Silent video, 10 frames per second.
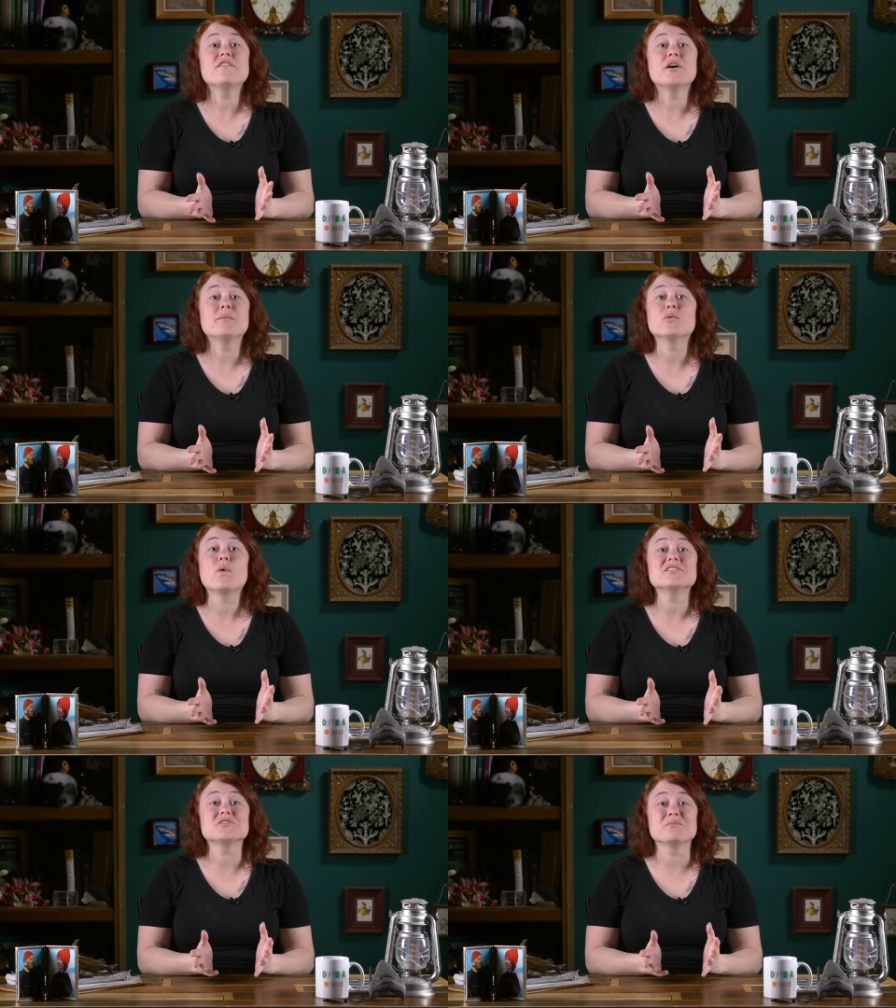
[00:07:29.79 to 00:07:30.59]
film in
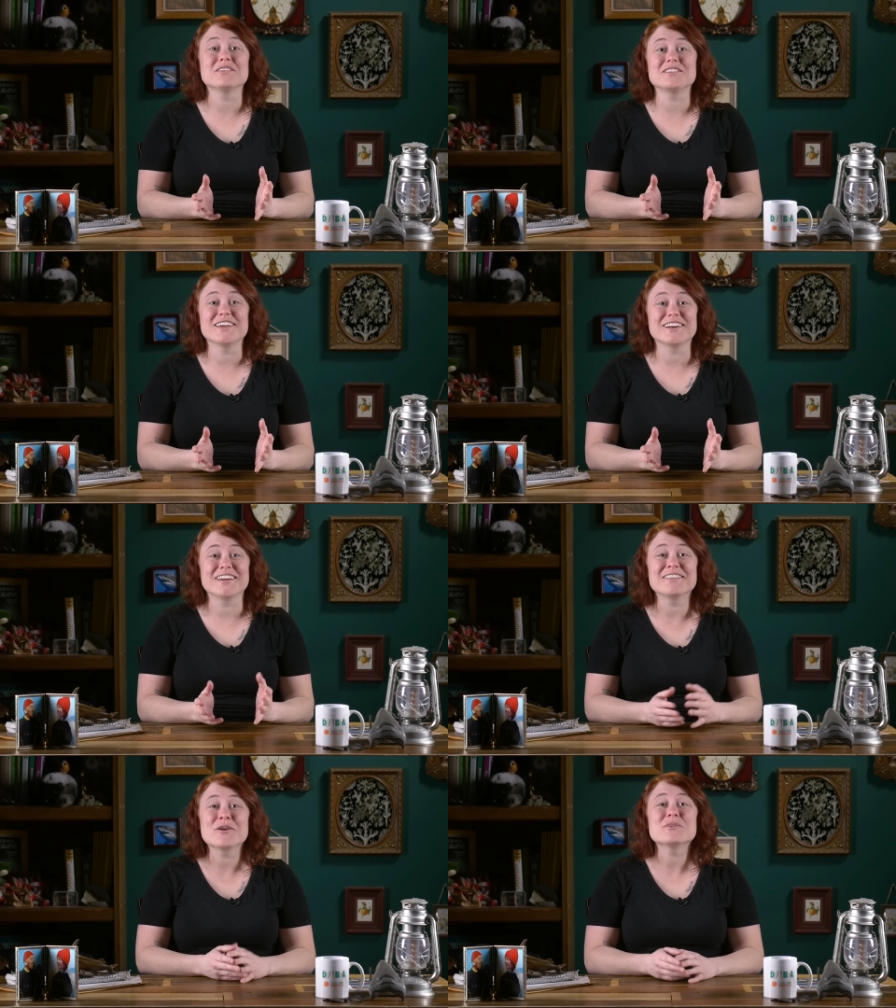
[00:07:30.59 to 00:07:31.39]
western Montana,
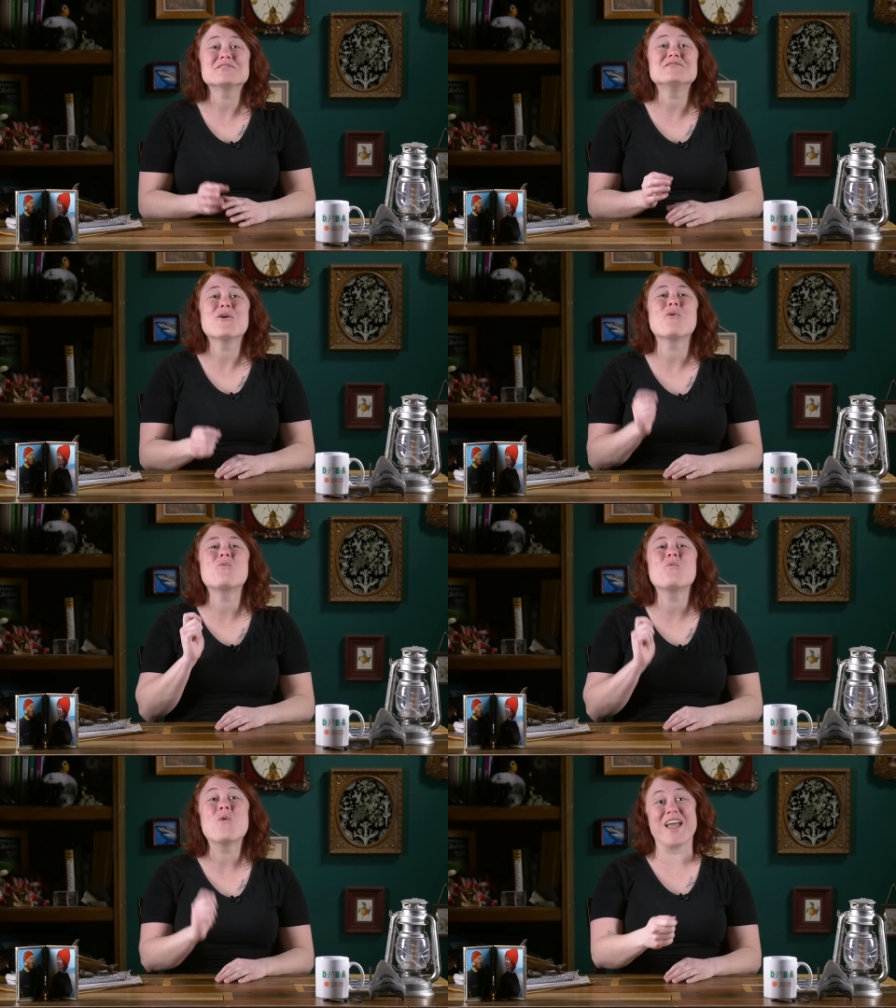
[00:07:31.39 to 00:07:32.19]
and there was no
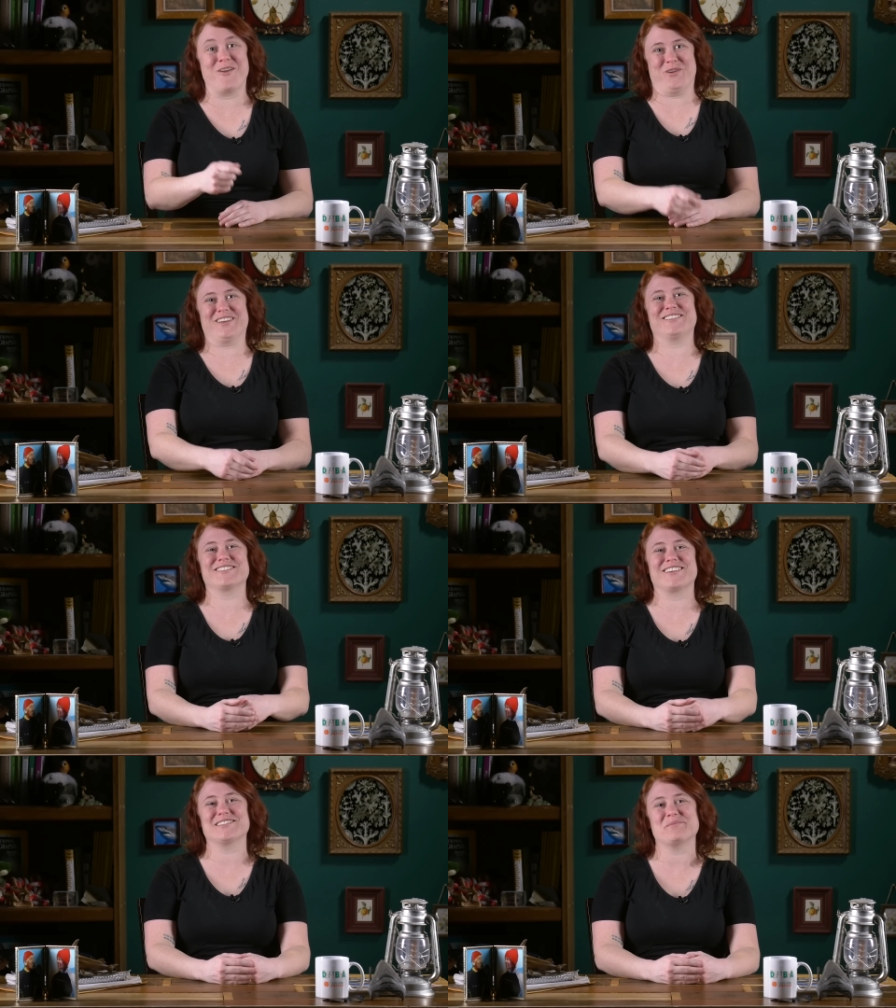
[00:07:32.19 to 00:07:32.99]
way we could
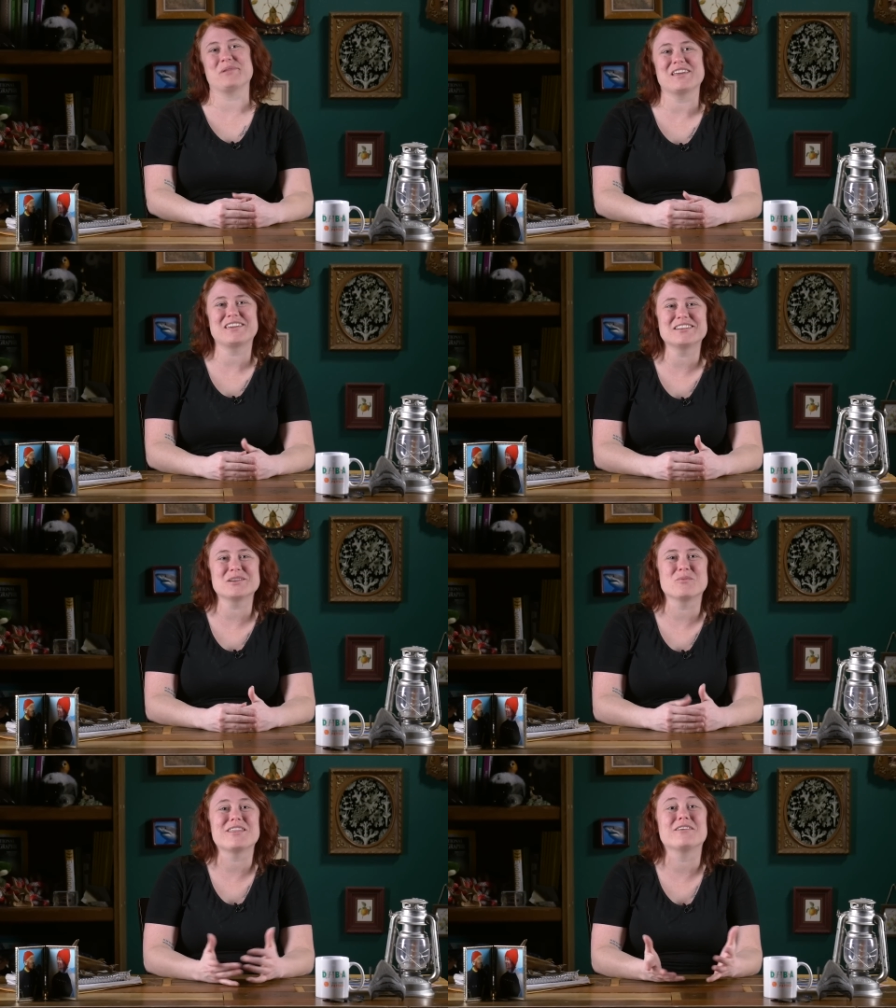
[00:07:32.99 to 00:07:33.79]
discuss the plant
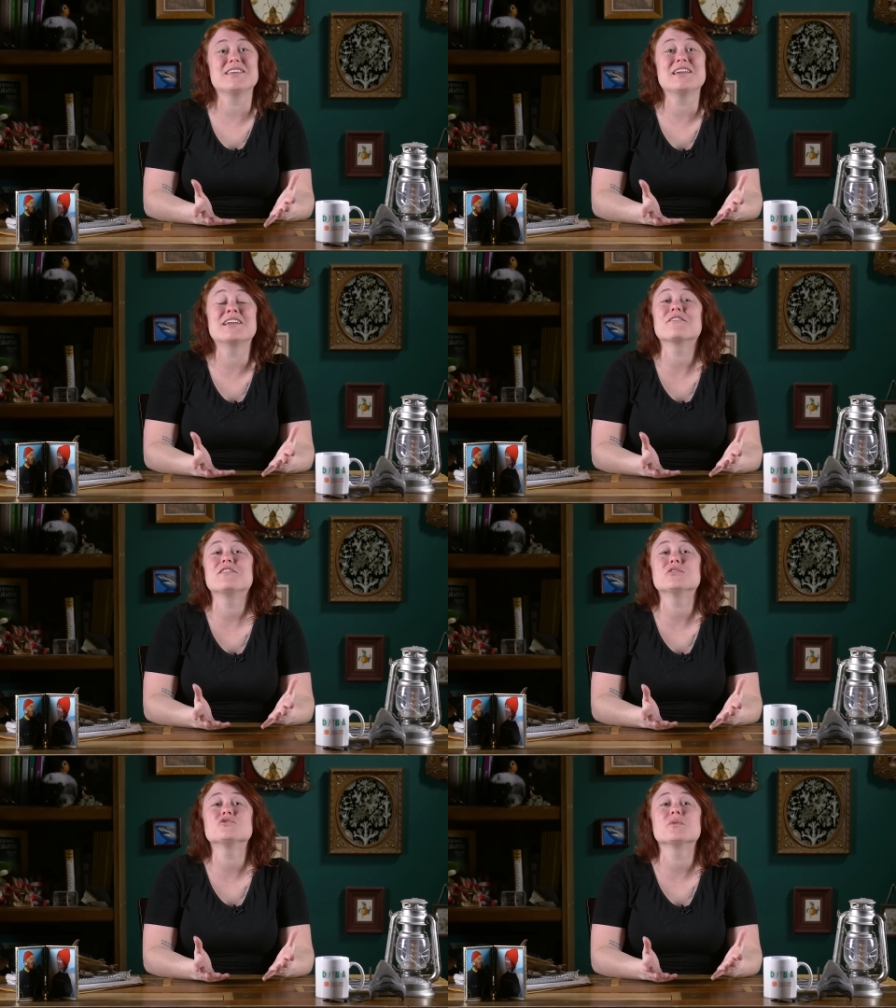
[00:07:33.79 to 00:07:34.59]
kingdom without taking a
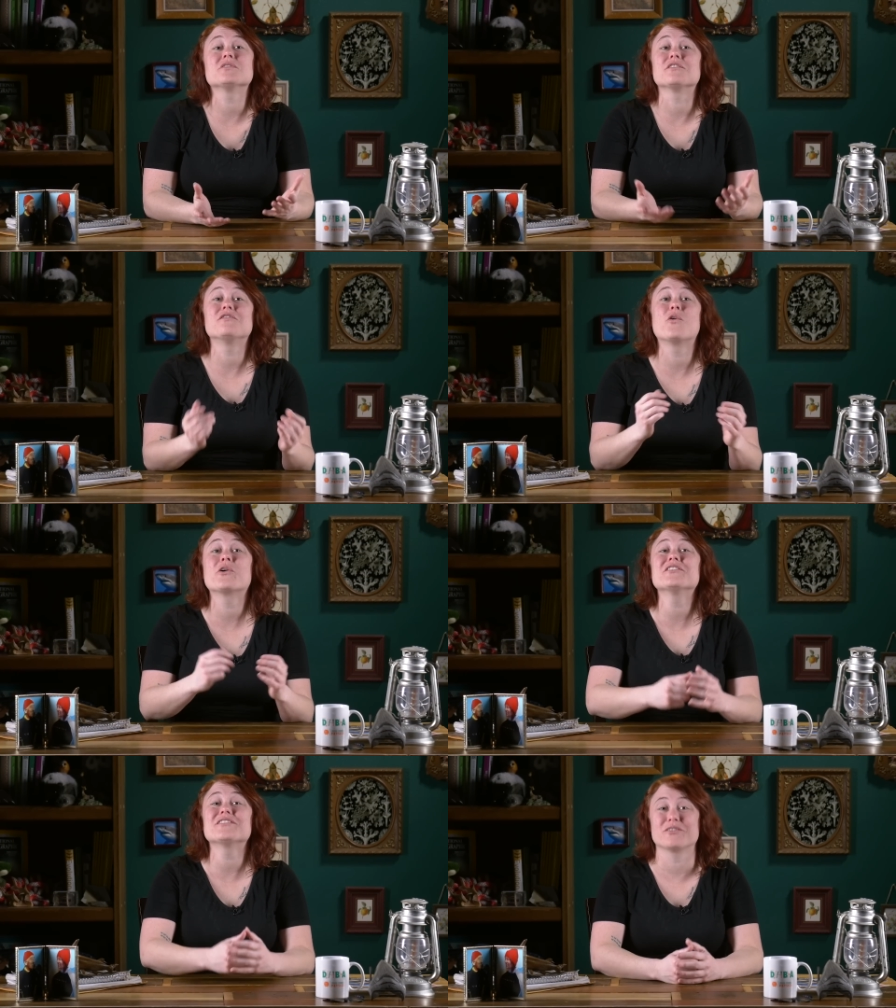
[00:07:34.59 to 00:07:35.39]
field trip to the
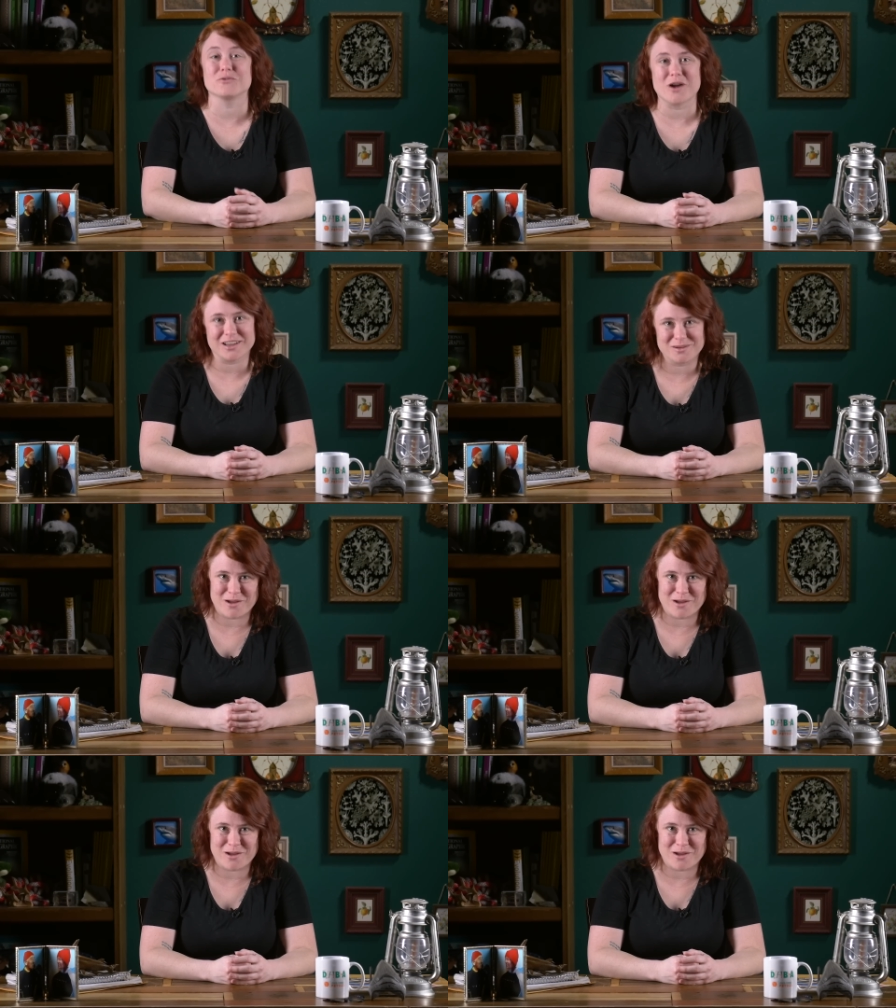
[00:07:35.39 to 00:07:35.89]
forests of the Rocky